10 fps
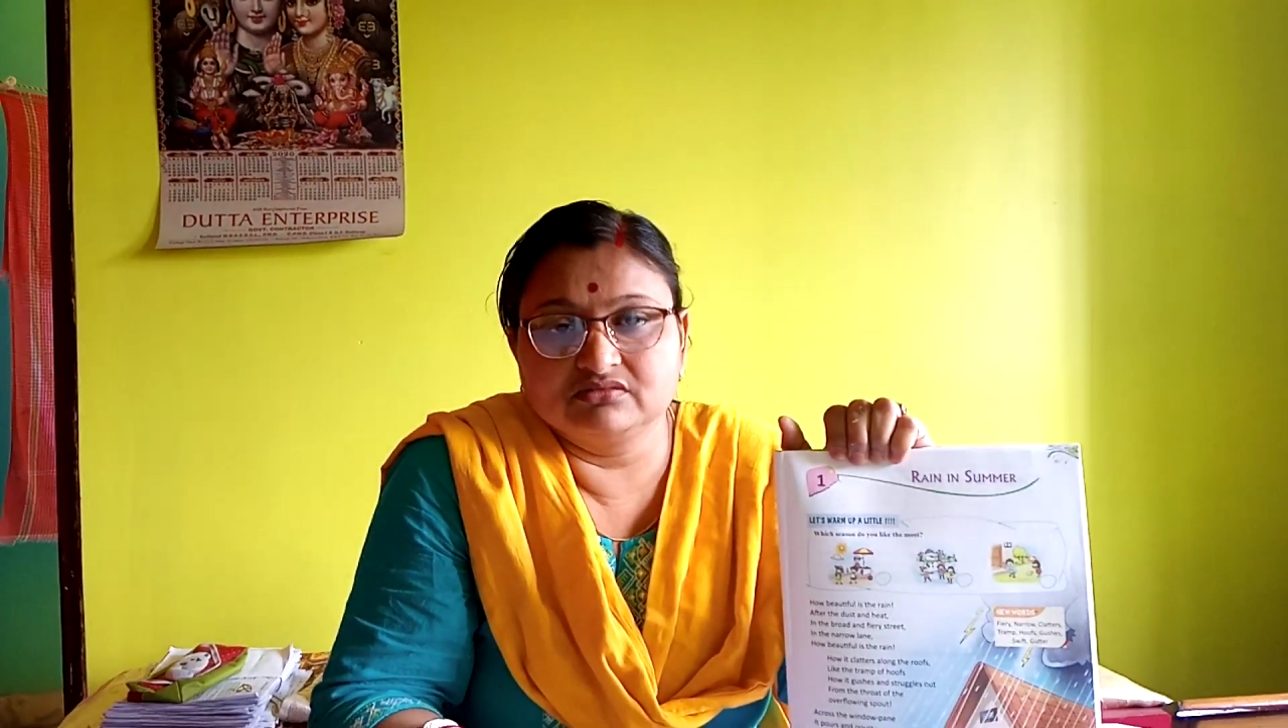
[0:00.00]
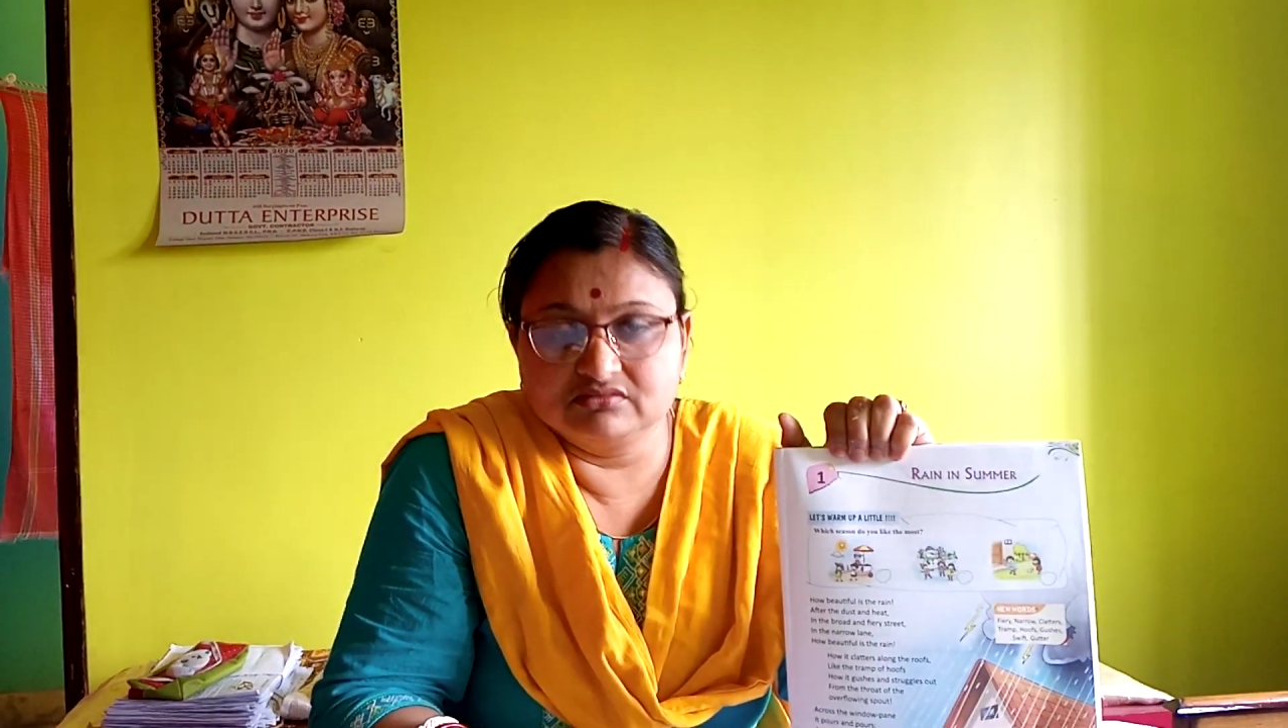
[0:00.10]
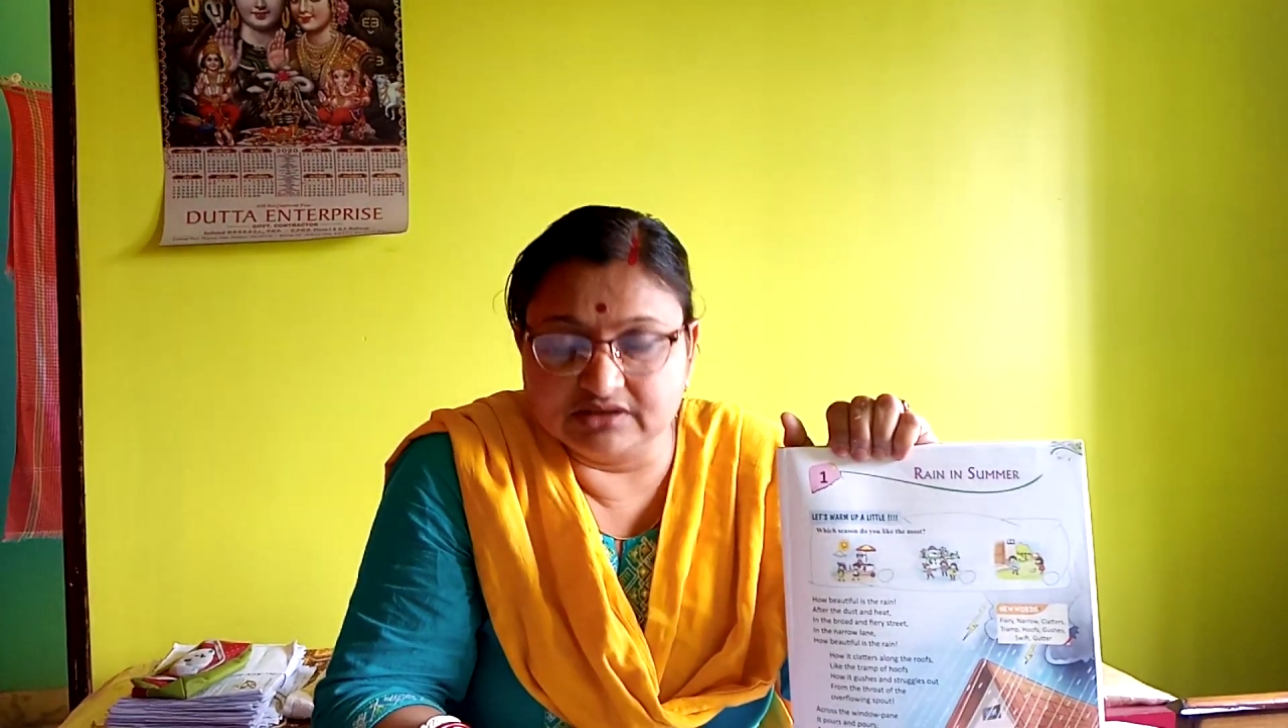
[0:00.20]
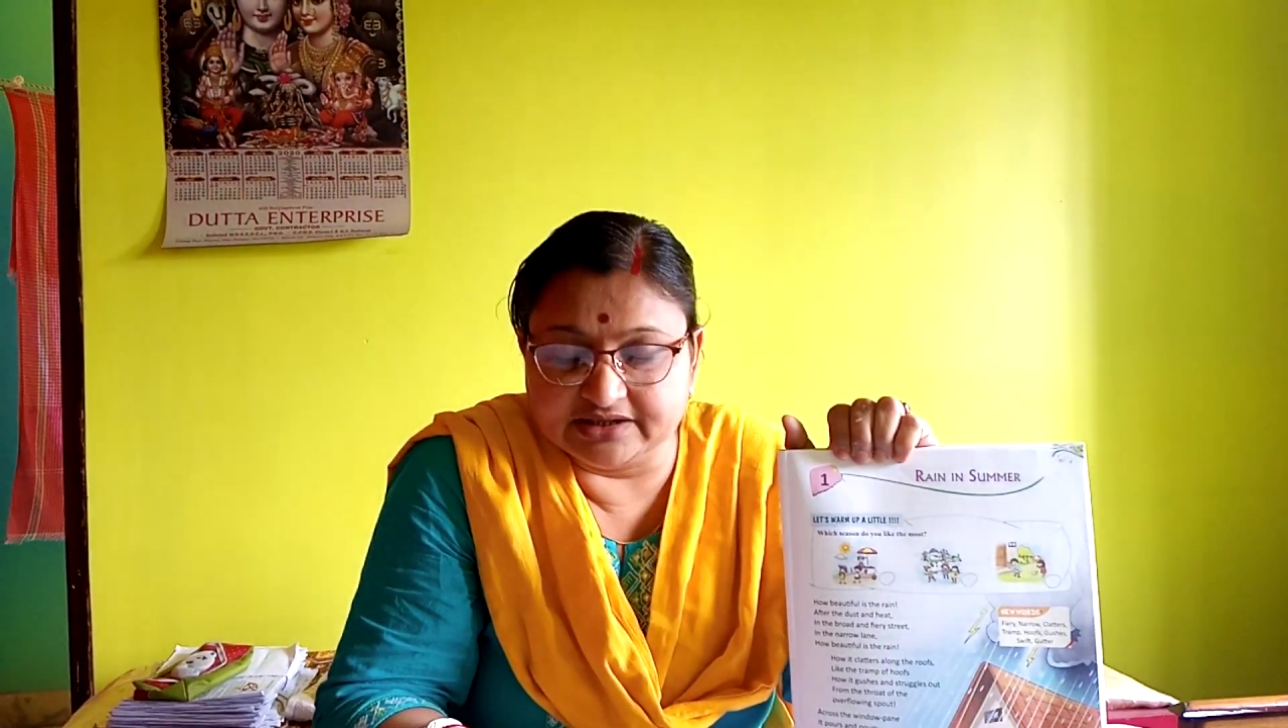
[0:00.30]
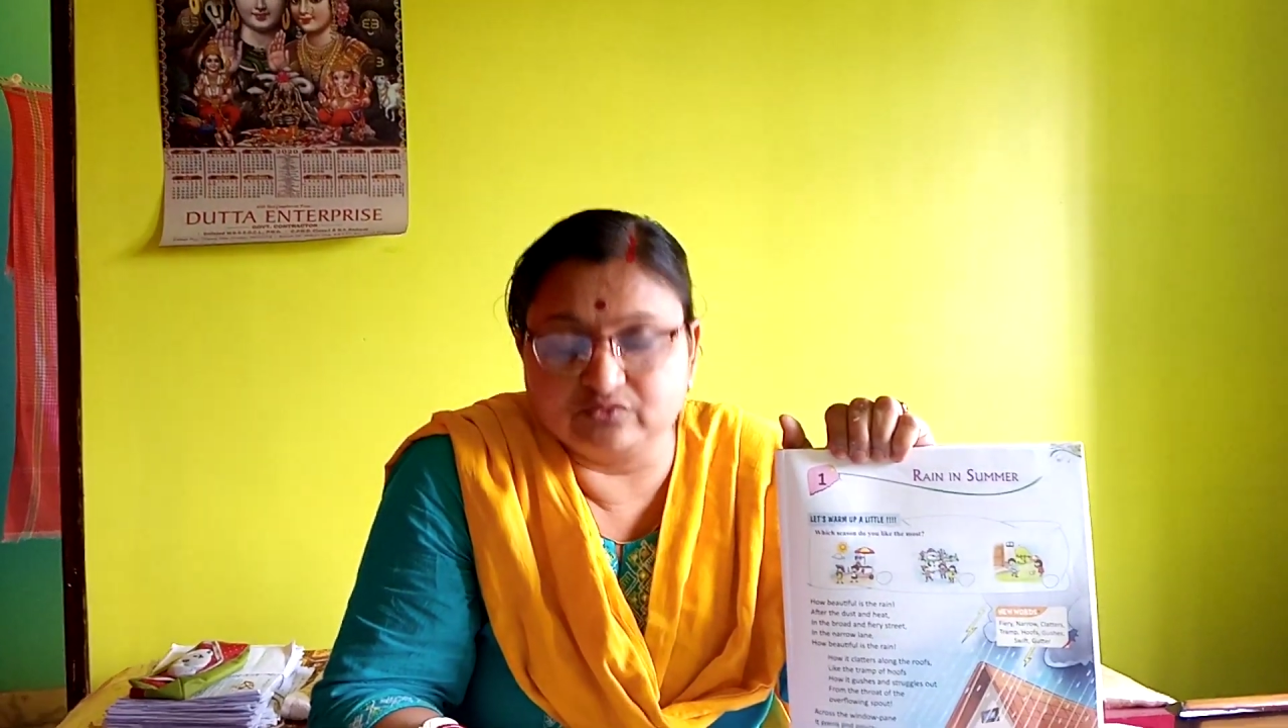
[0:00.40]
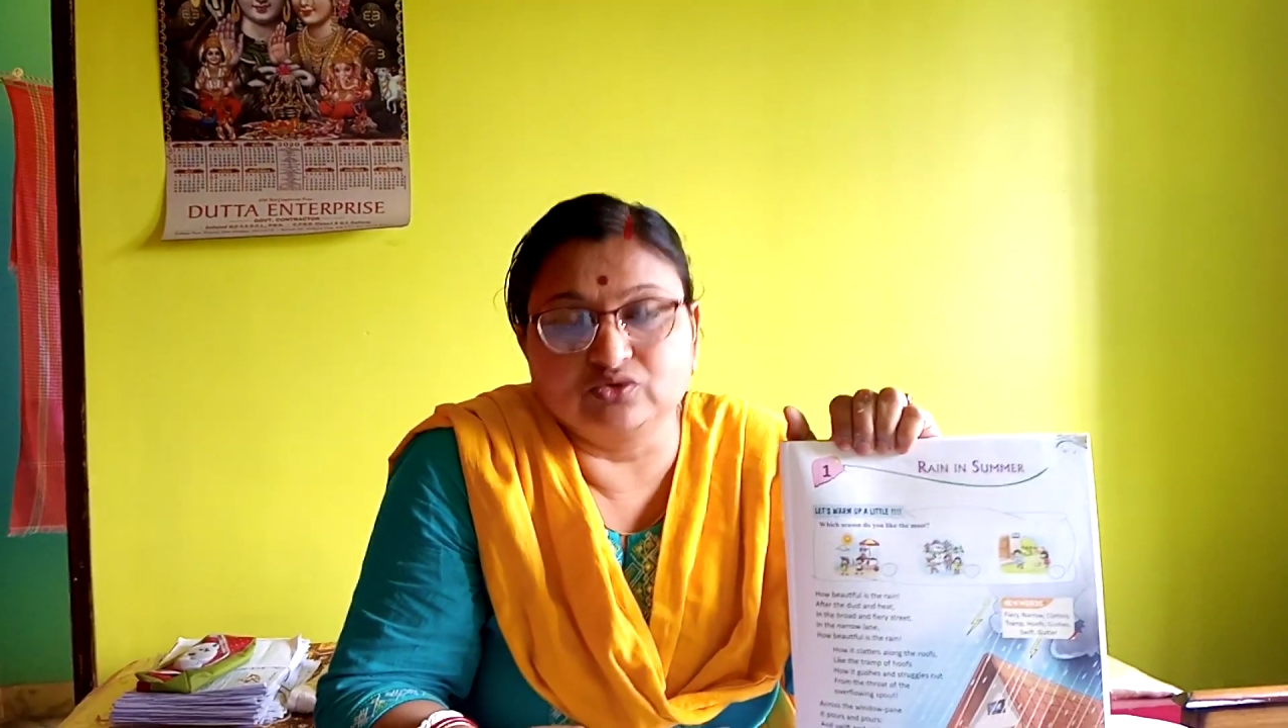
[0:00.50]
that